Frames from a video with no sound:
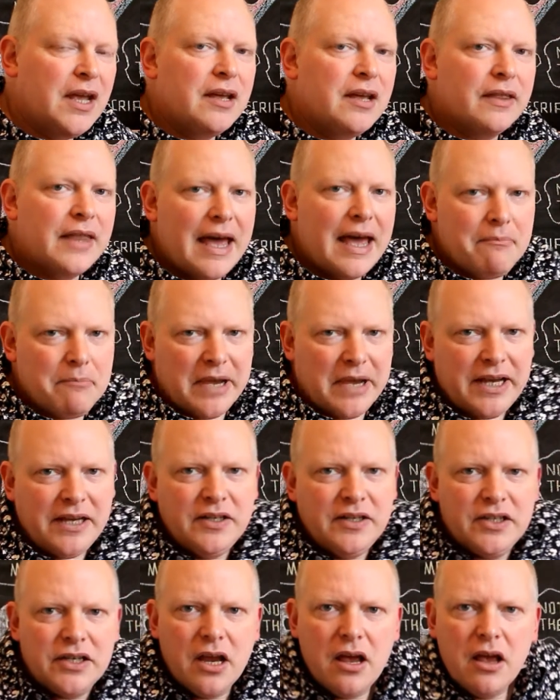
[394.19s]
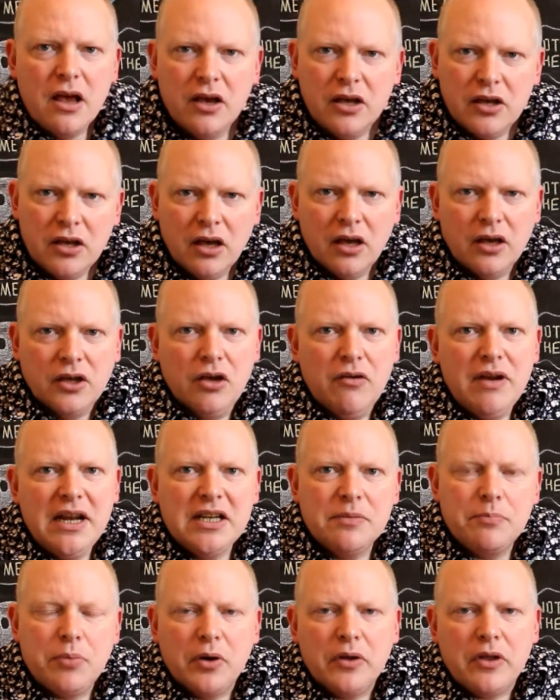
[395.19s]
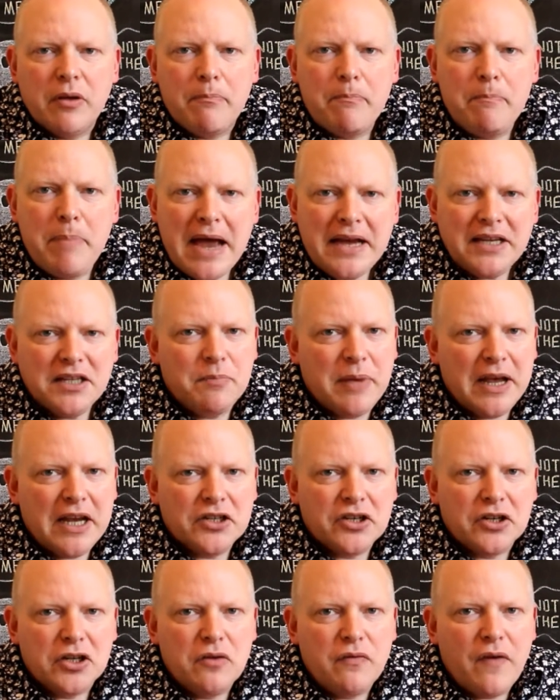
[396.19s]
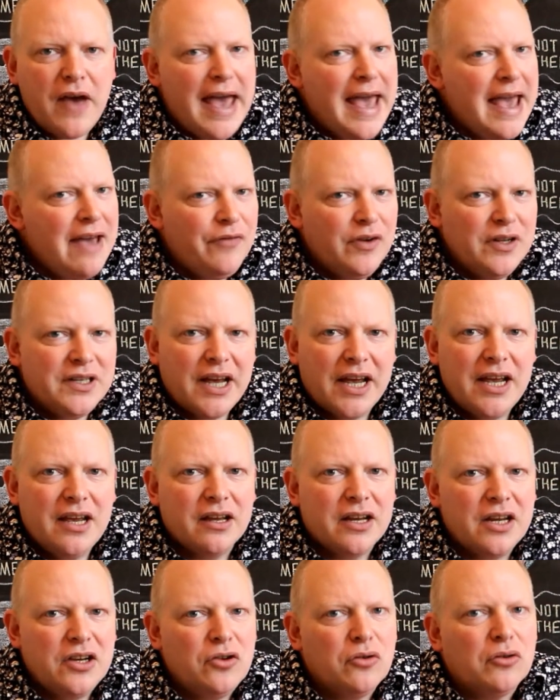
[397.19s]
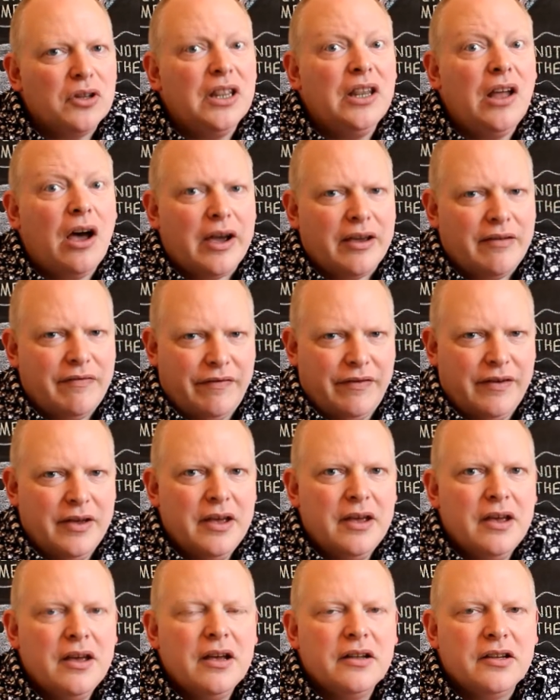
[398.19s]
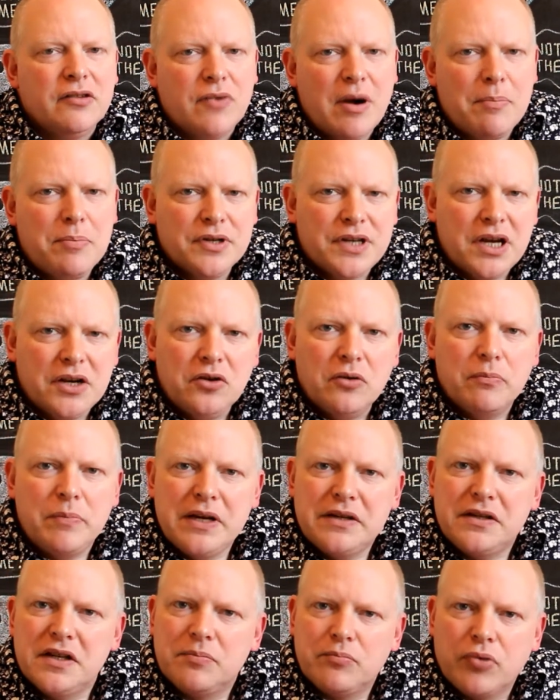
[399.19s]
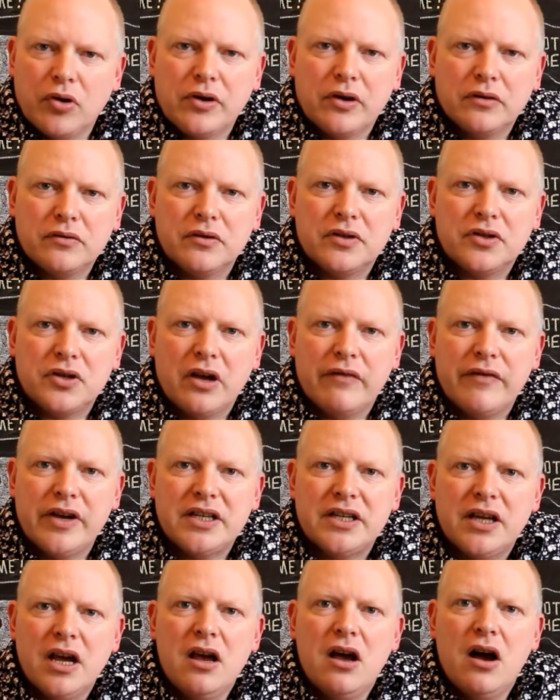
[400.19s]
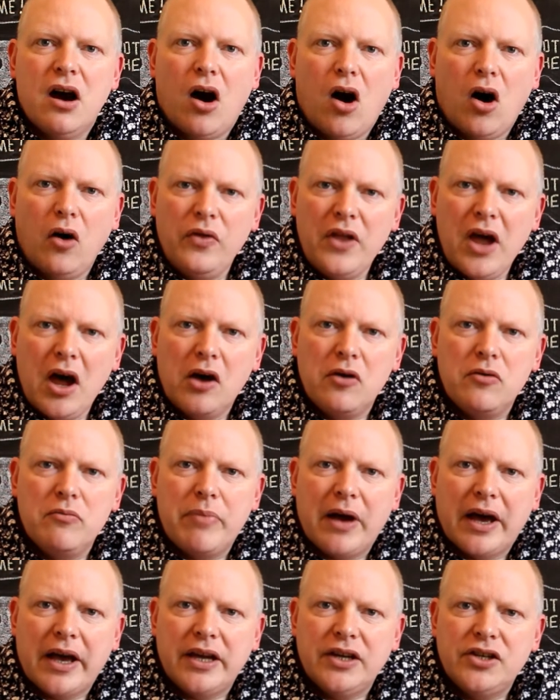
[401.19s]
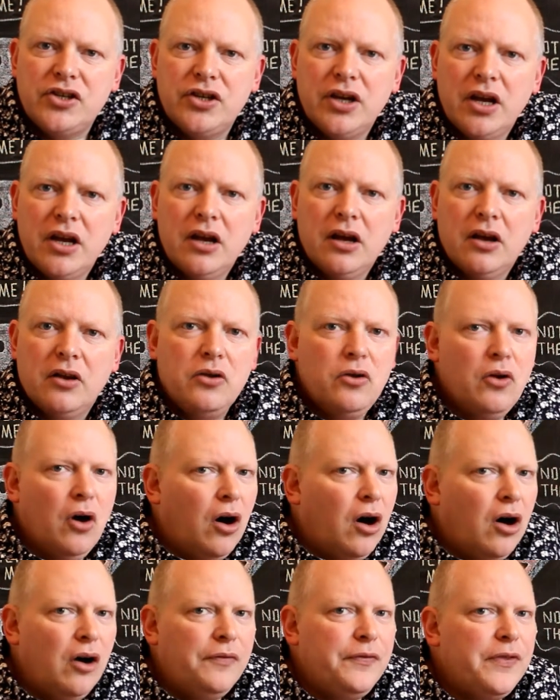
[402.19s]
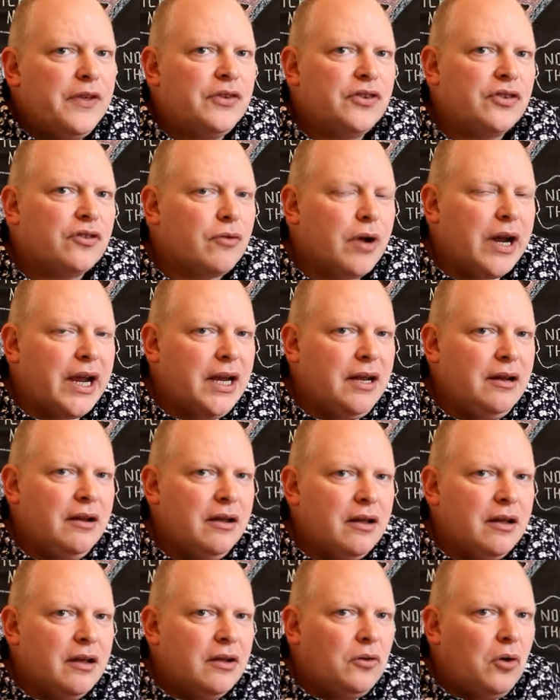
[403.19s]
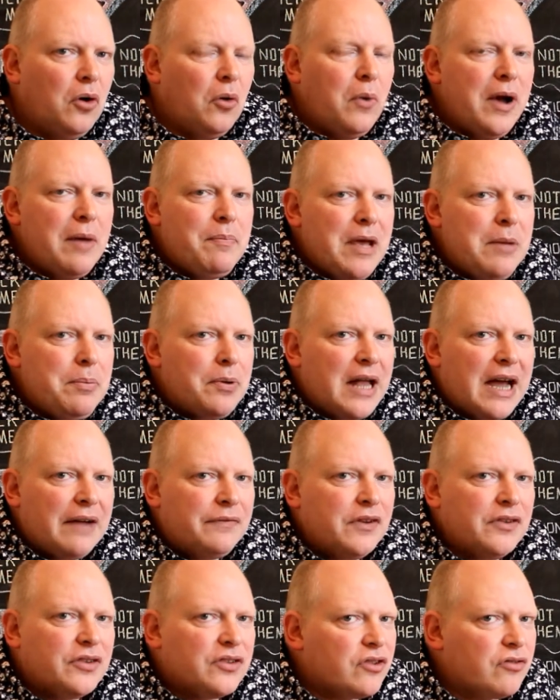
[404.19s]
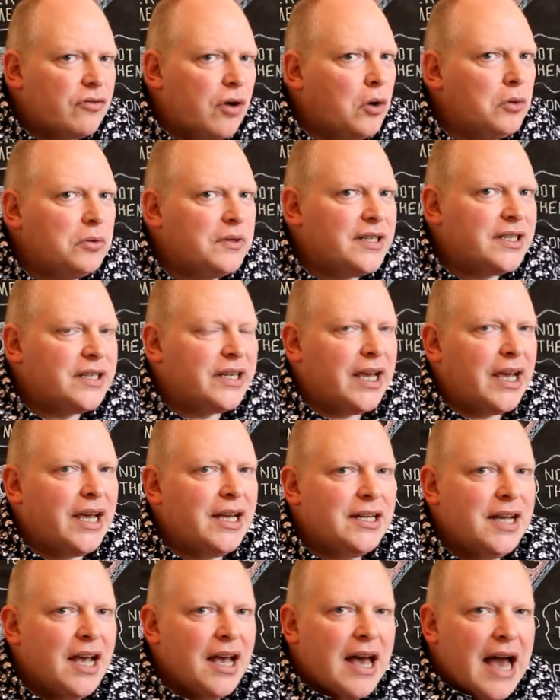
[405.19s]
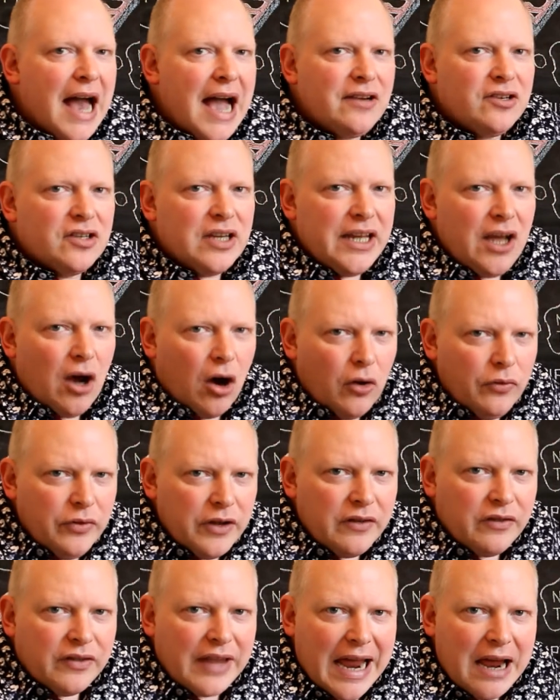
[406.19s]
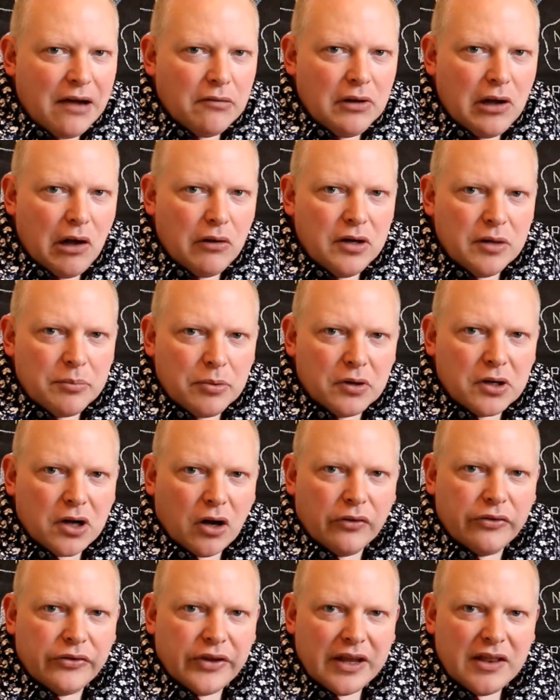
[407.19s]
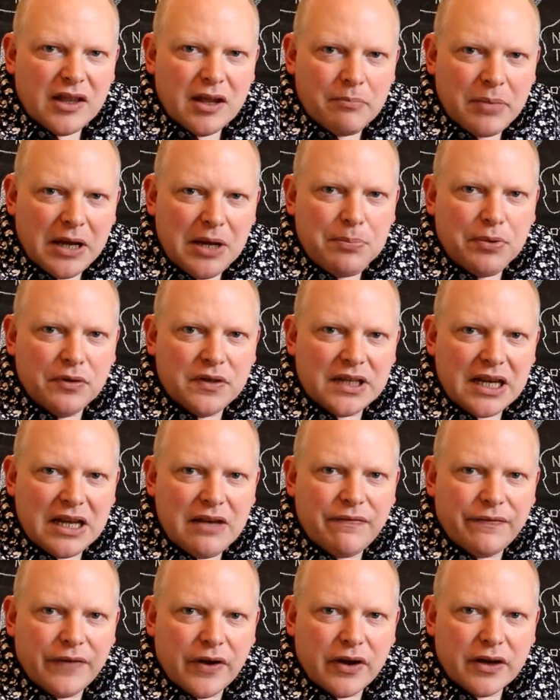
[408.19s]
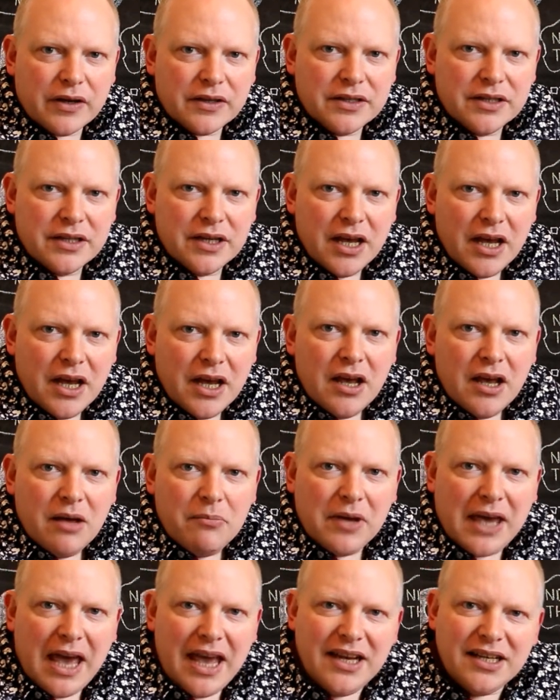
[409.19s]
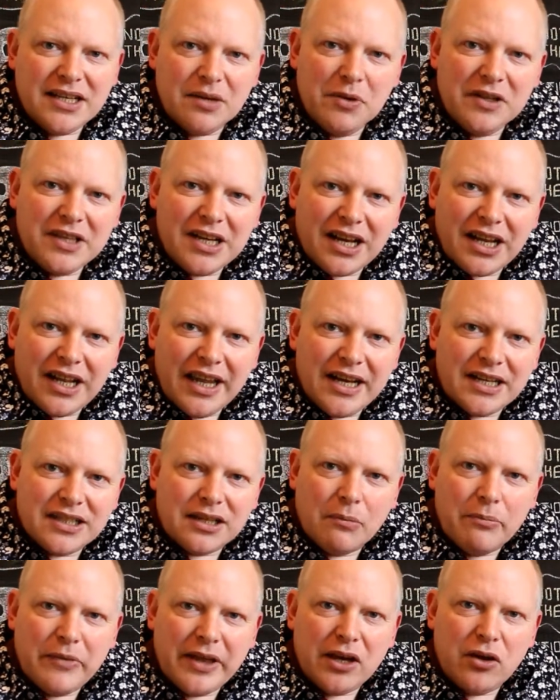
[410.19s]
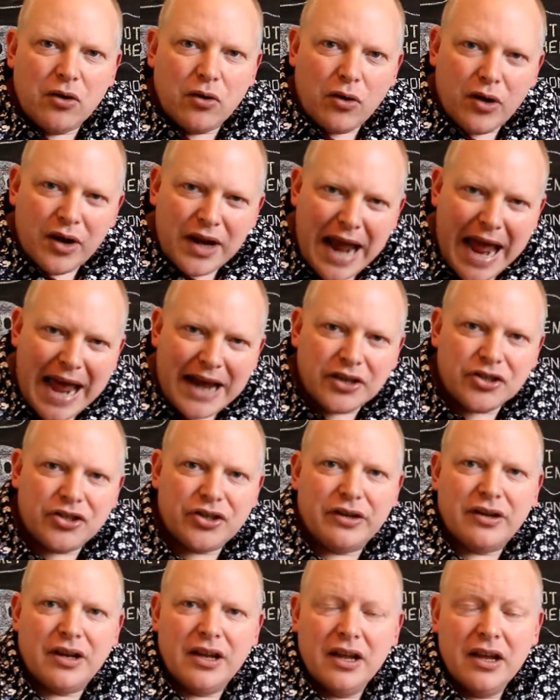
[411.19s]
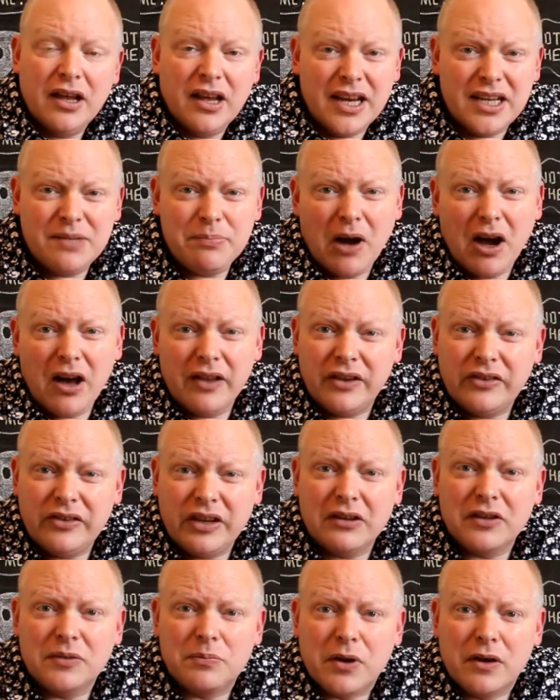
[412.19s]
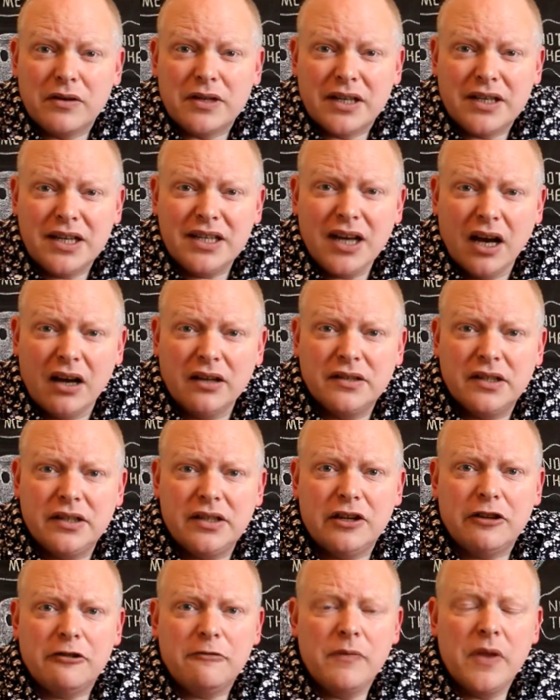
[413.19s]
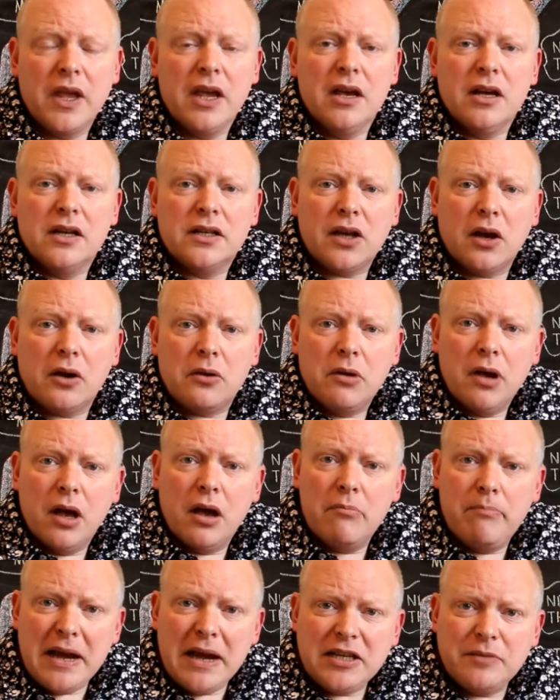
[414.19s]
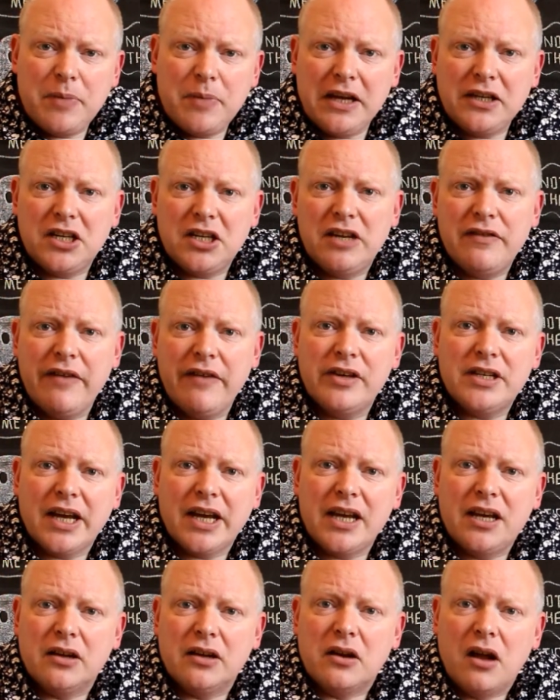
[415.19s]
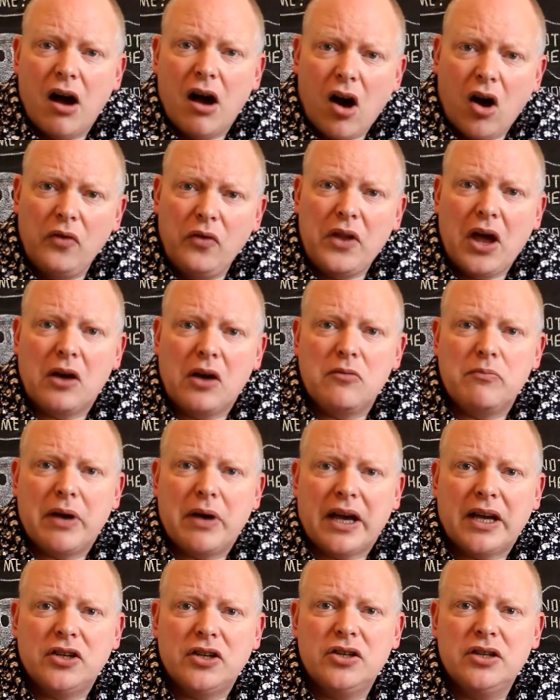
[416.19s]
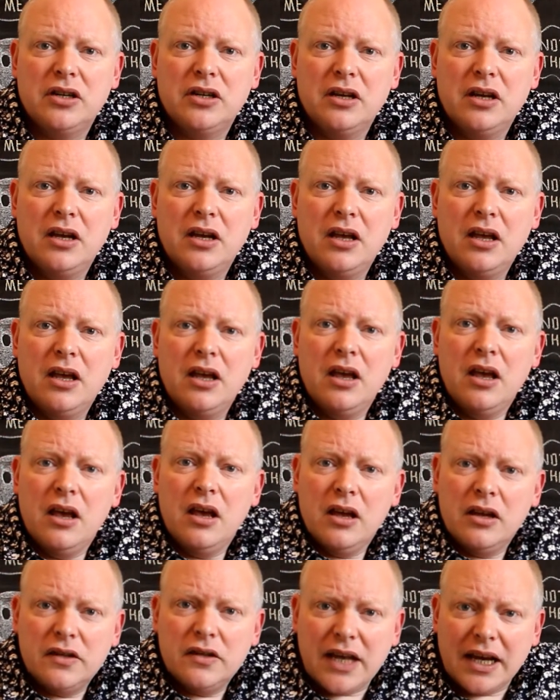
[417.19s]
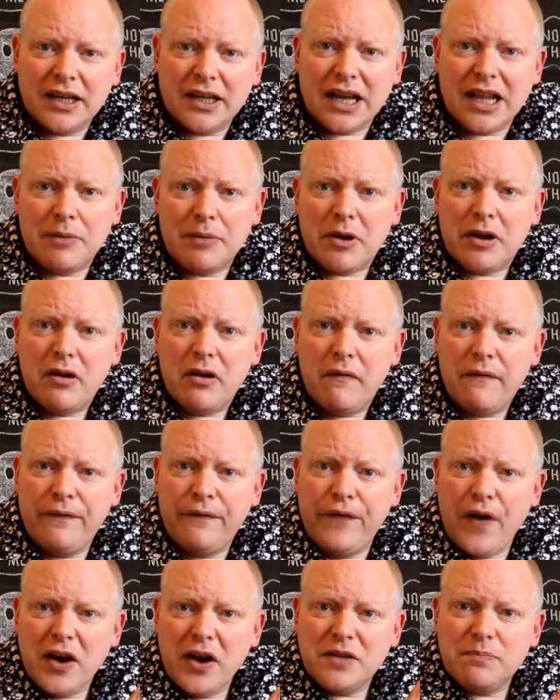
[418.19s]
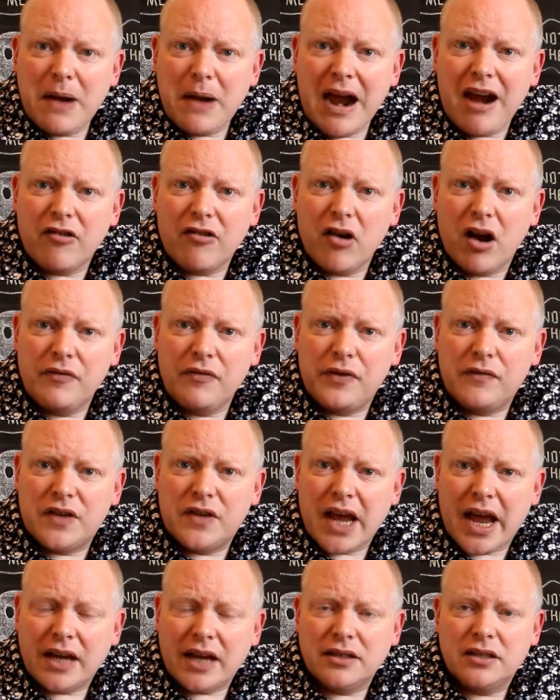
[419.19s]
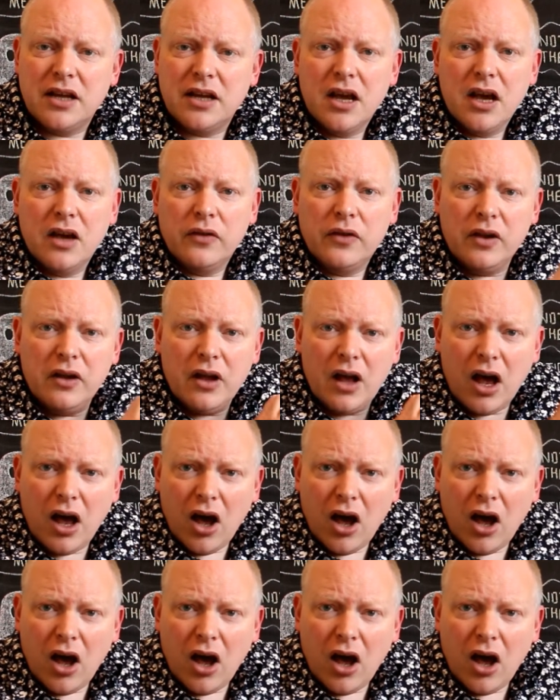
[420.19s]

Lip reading: That means you need to put the best picture you've ever taken in your life to represent your business, product or service on the homepage, not off the screen, not where people have to scroll to see it, actually on the downloadable content that people see first. Getting someone to click something or an action is part of the sales process. It's hard to do. So, best picture you've ever taken on the homepage. Second element, first paragraph of text that